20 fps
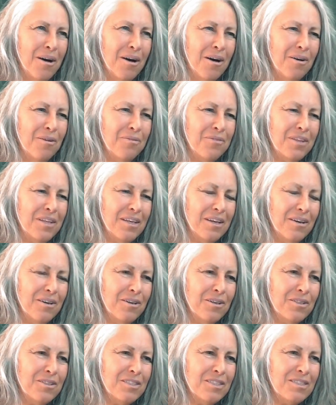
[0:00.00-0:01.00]
Of the
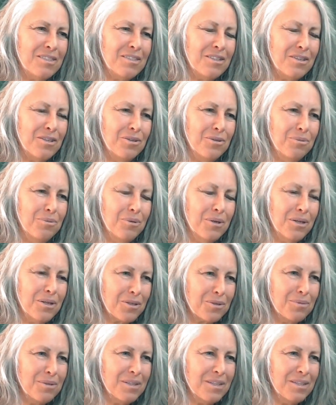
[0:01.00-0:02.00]
artists that you
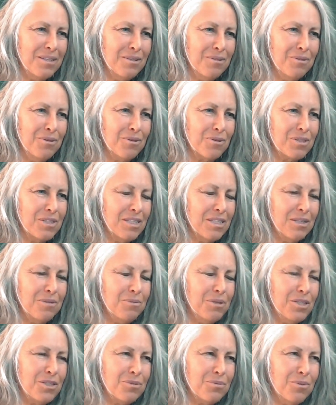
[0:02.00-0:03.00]
worked with in New York City,
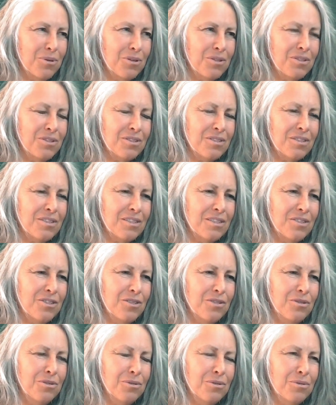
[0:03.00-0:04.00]
which ones did
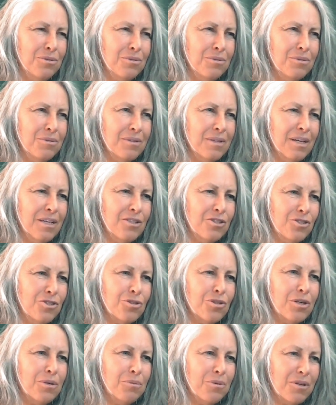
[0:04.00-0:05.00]
you
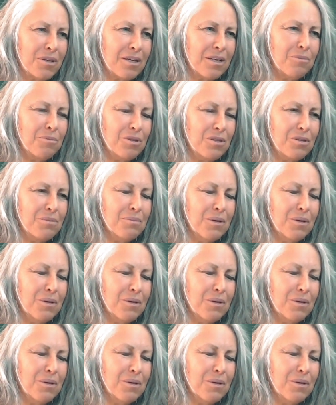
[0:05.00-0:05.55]
enjoy working with the